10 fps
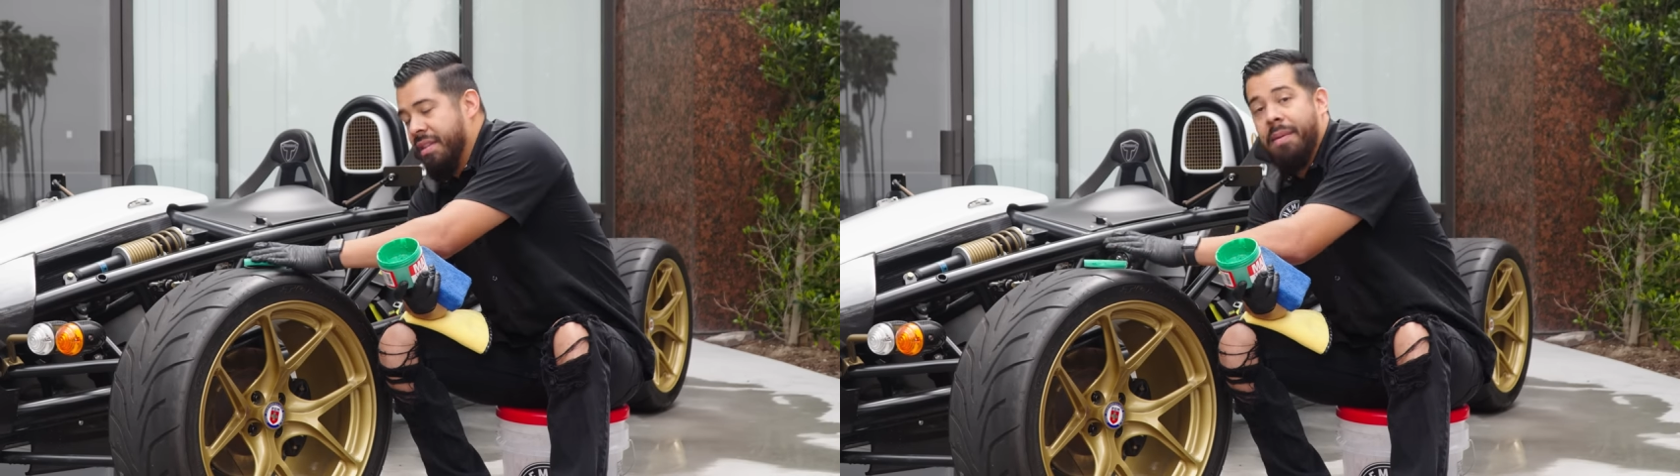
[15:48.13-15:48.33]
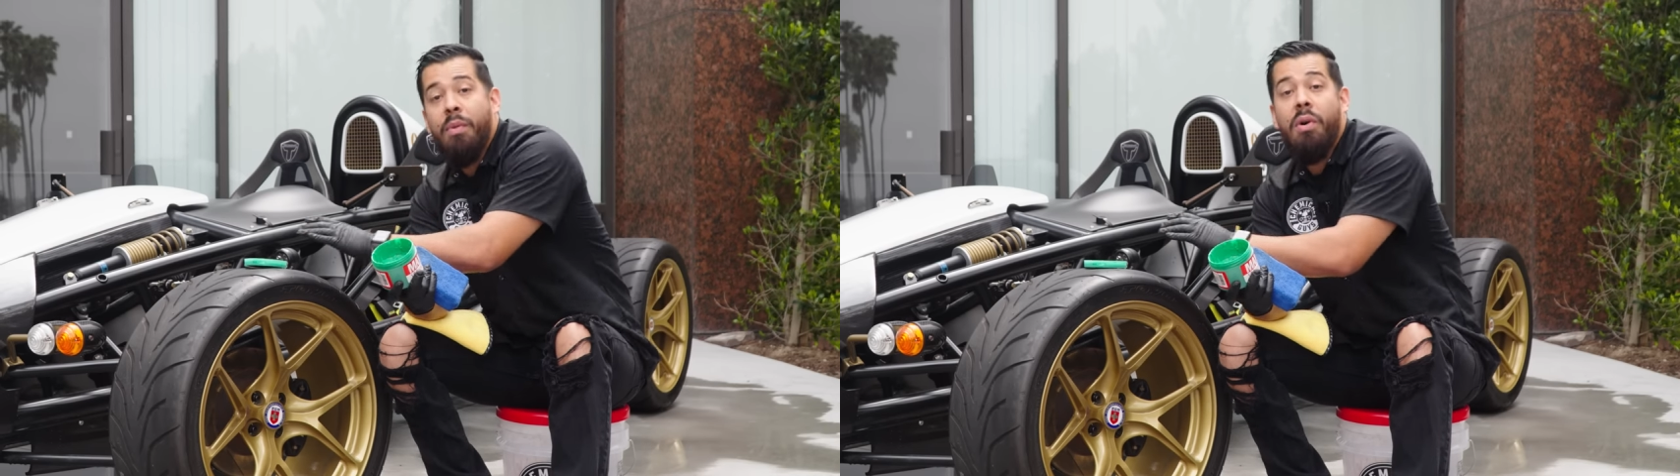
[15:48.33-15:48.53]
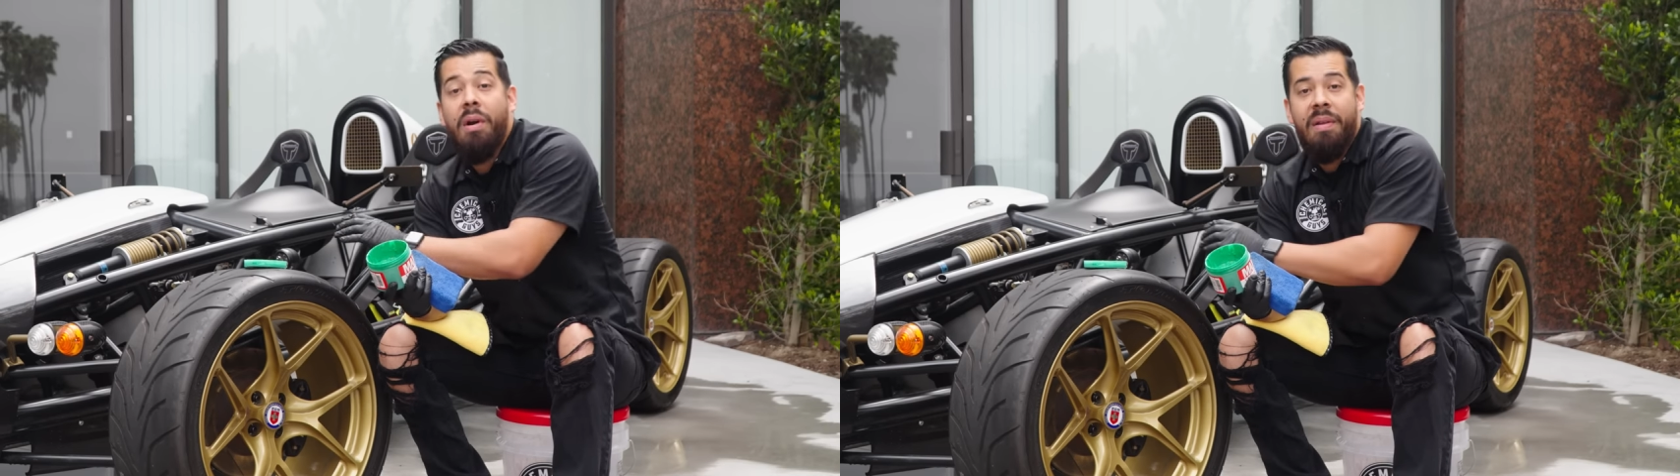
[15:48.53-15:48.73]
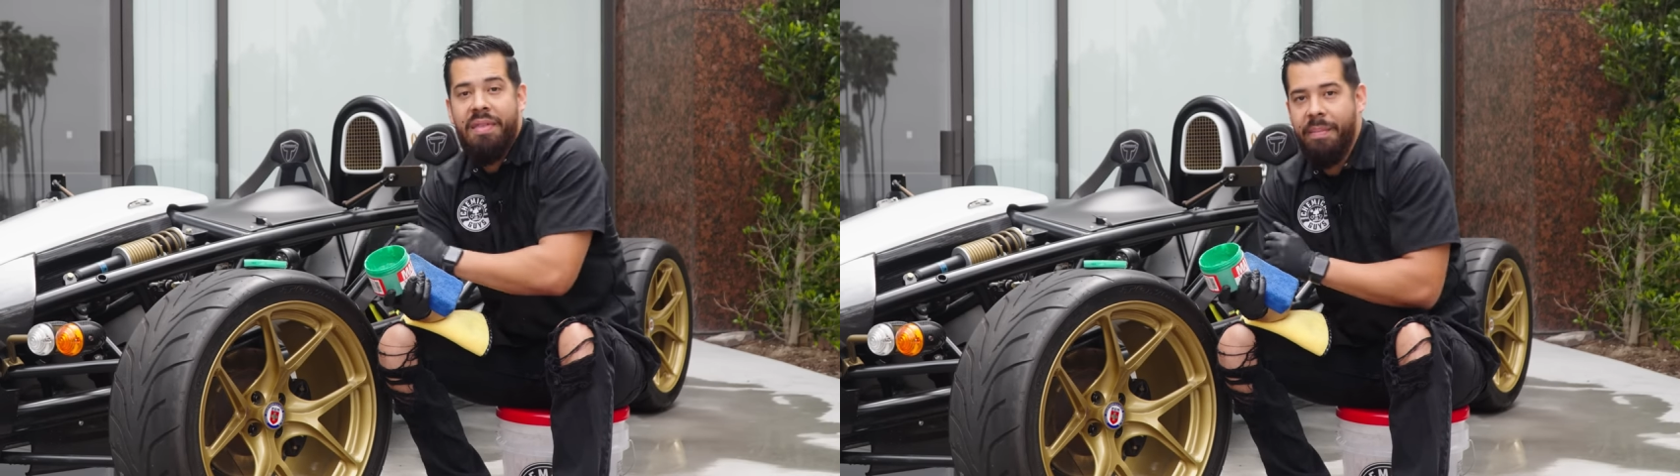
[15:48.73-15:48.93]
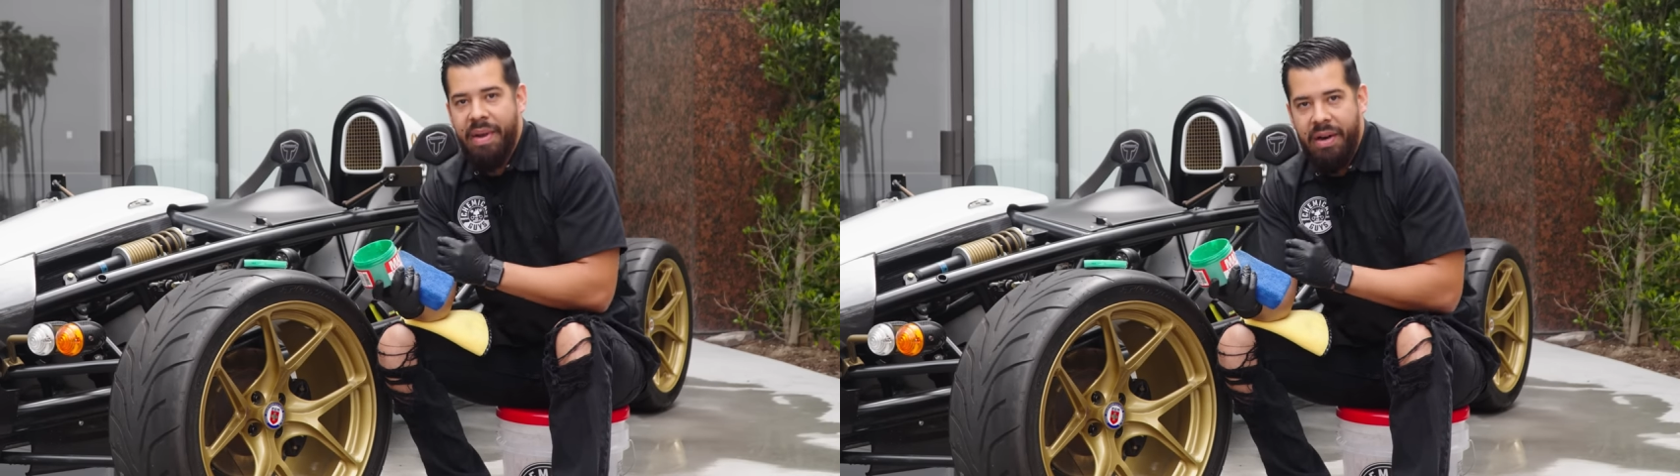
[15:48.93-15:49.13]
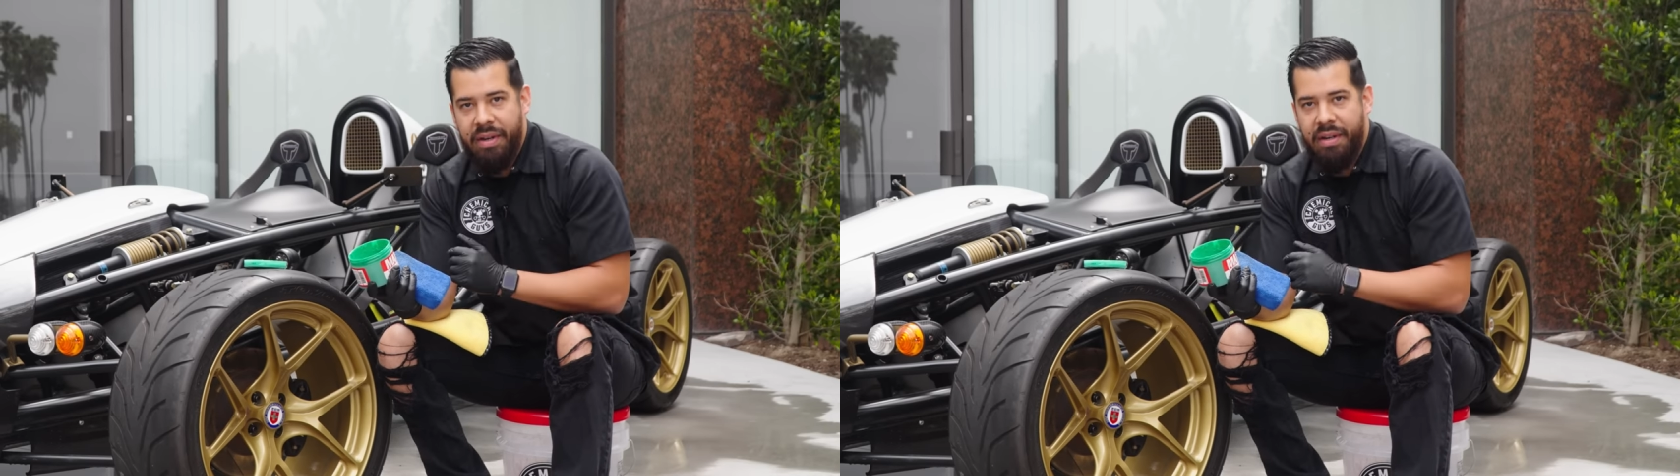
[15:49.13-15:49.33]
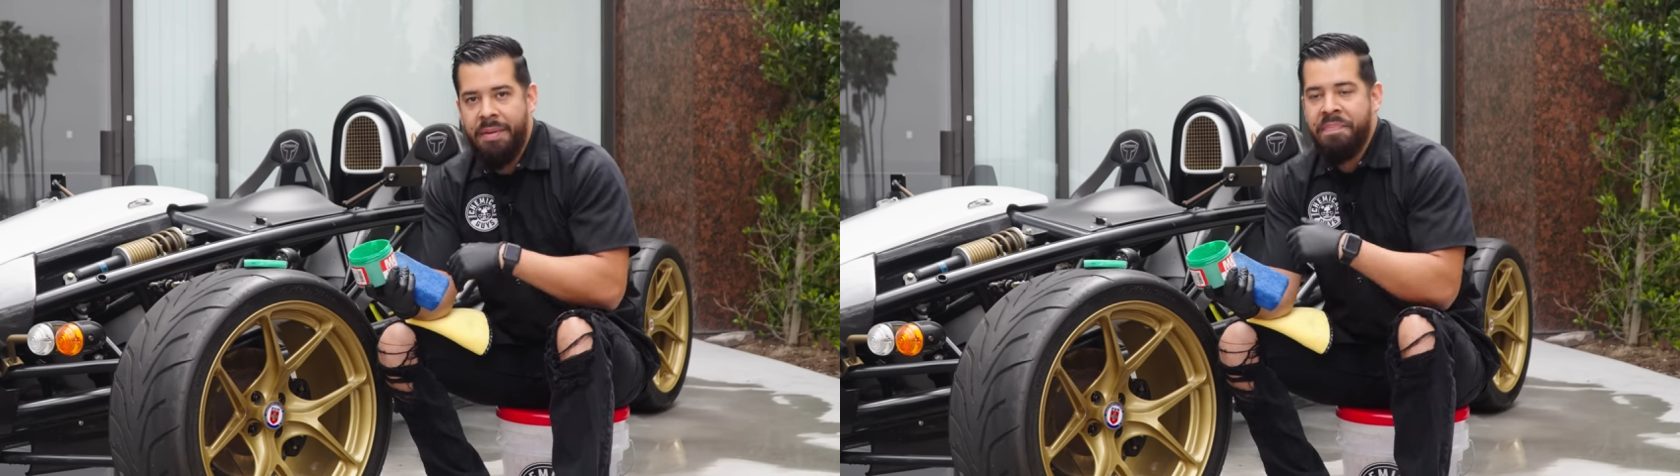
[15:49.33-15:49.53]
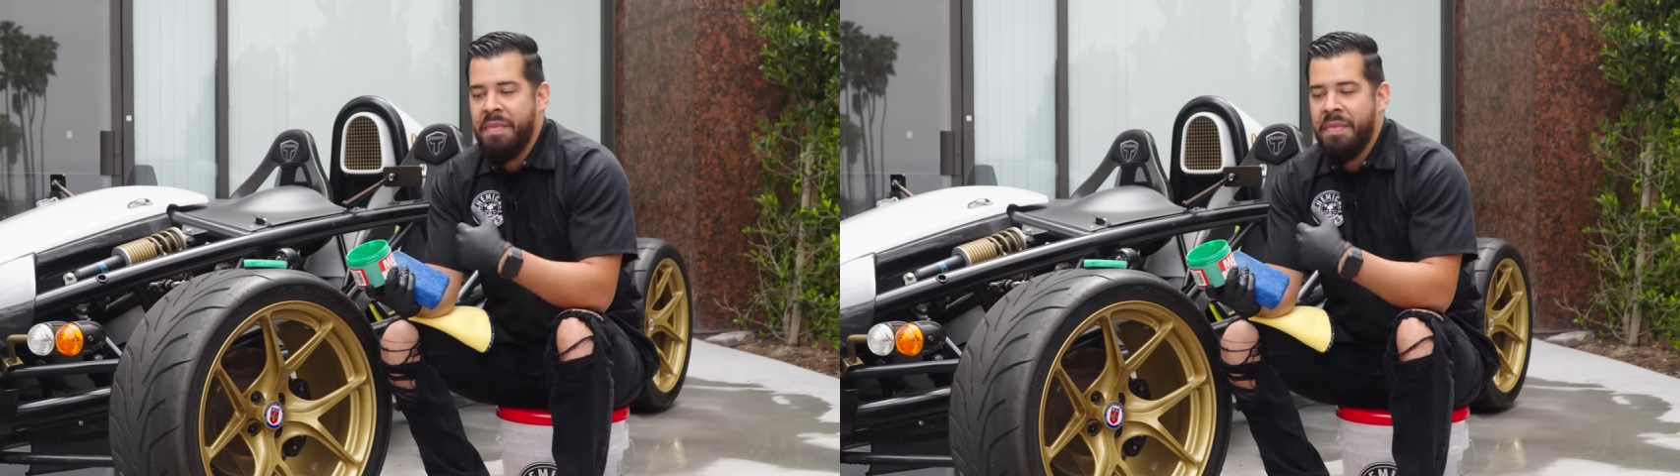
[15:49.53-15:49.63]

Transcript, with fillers: the more, the merrier.